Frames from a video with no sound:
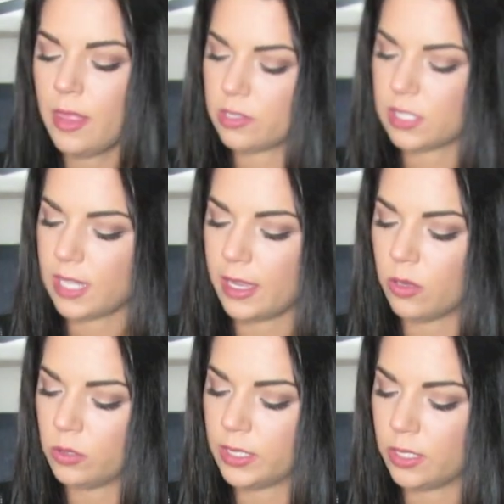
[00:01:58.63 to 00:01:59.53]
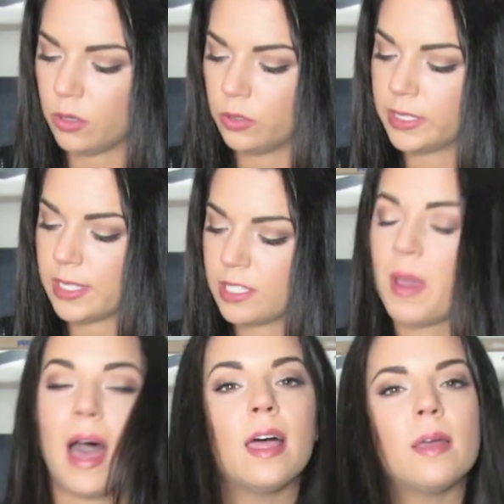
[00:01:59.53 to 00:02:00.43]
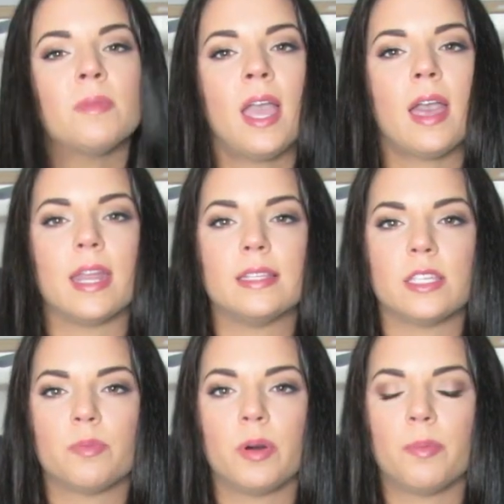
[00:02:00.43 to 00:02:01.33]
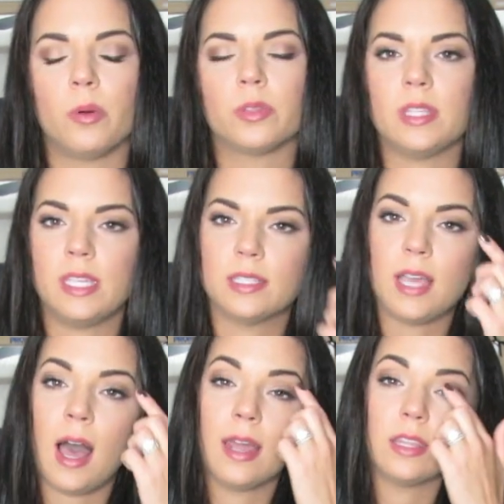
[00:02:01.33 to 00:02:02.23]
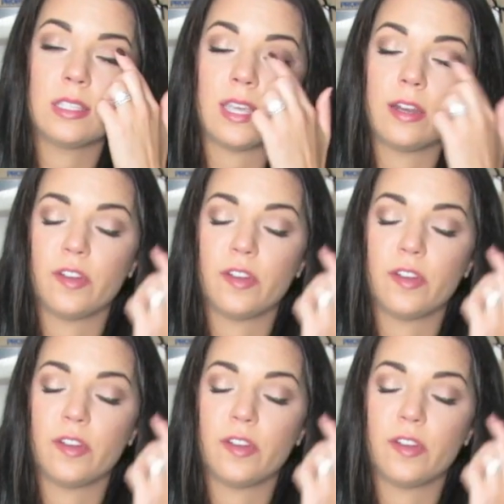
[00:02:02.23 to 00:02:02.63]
There's a light gold and gold in this palette, and I did put both of these on the center